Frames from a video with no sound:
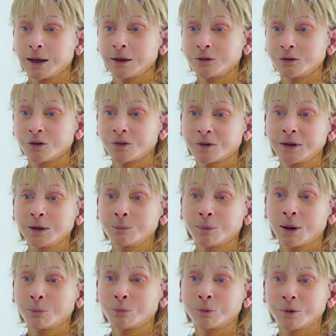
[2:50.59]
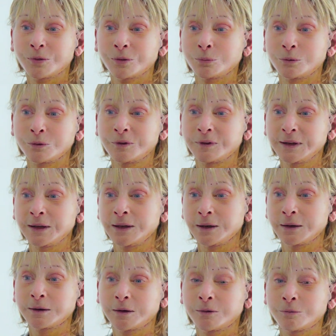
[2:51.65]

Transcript: and just keep up with the routine